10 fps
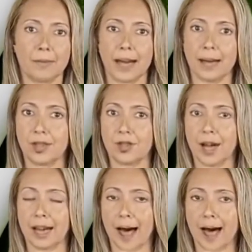Need to
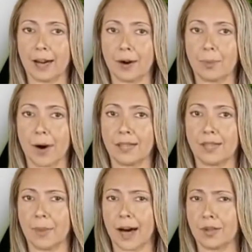check how your breath
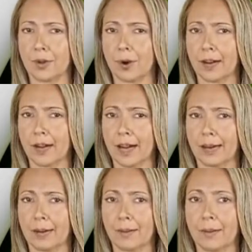smells
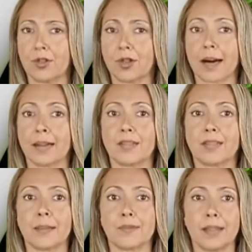quickly? Try the
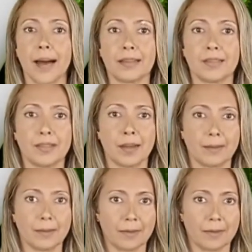sniff test.